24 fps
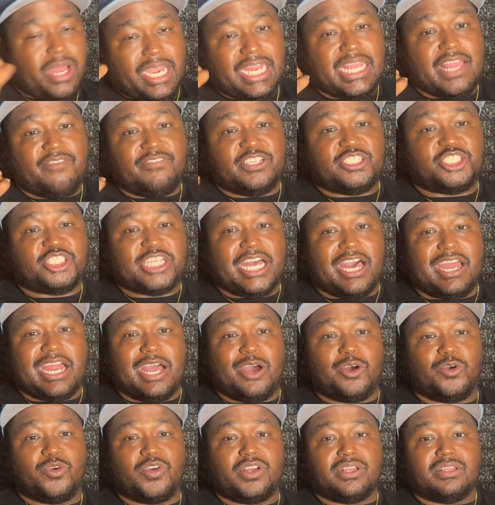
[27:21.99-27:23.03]
to give a shout
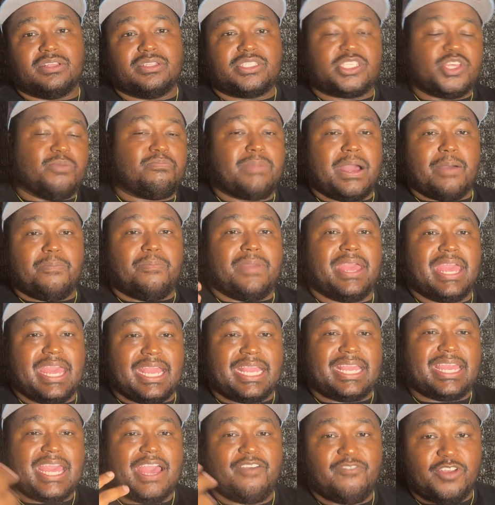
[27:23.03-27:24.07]
out to my man
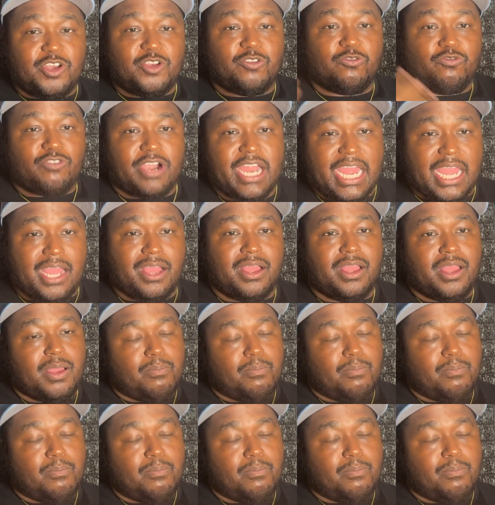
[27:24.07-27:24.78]
Kevin Durant,